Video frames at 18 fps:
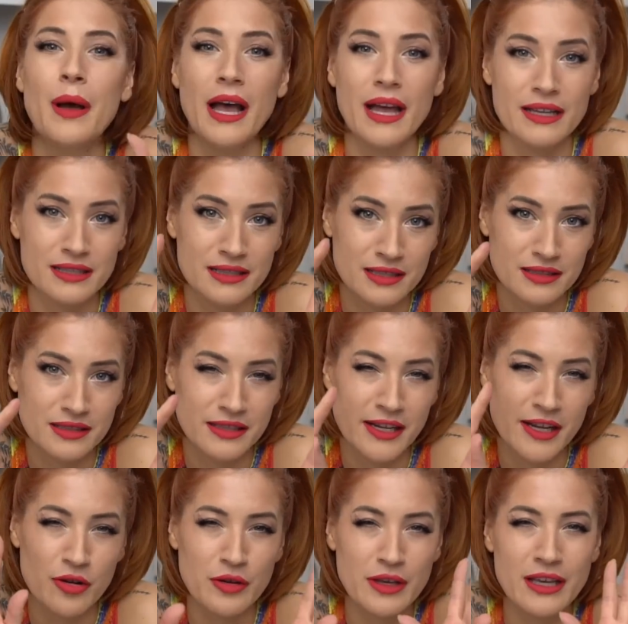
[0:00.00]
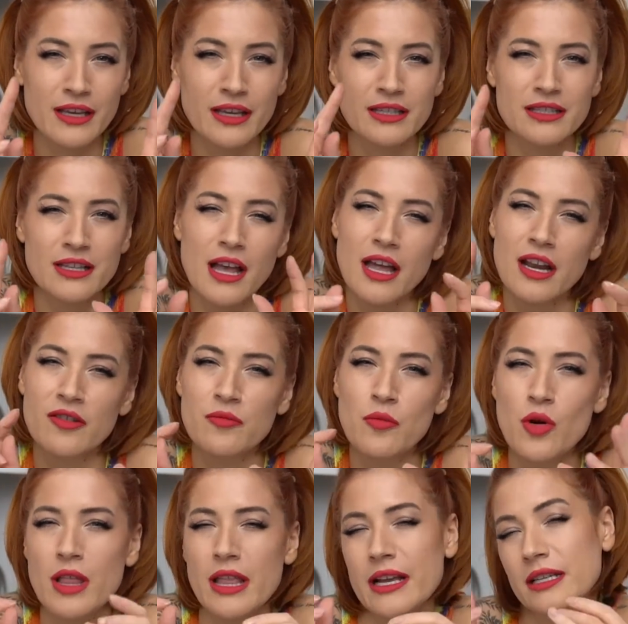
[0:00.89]
but gnocchi is kind of
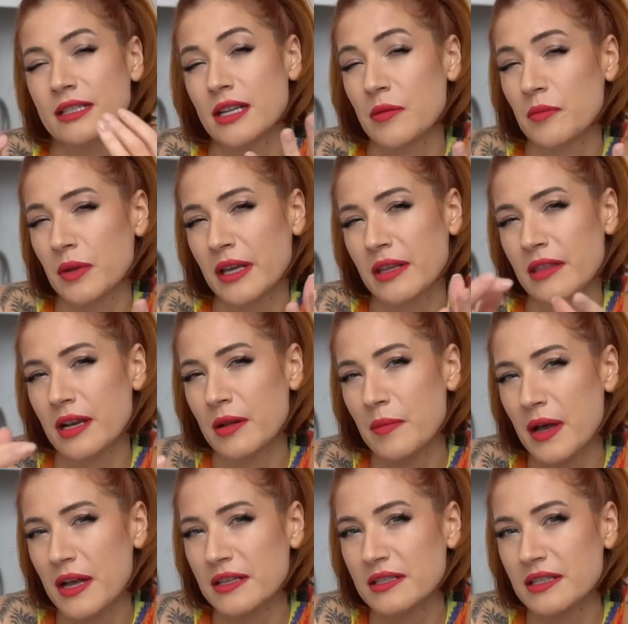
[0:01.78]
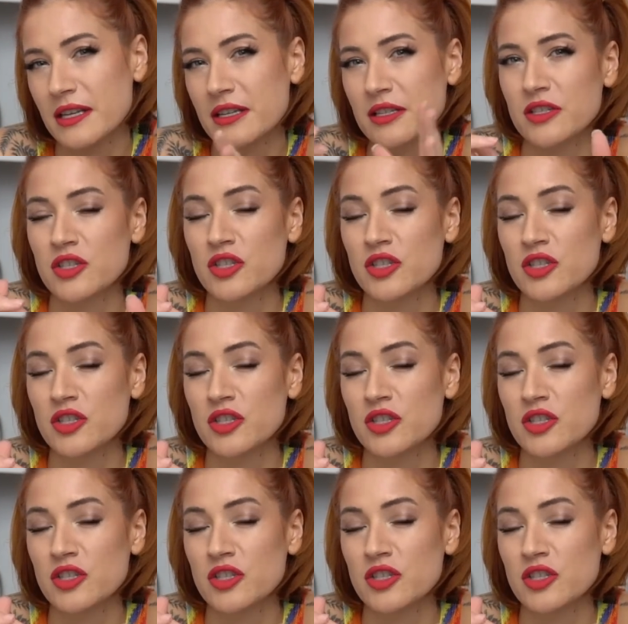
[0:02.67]
more like a dumpling than a pasta,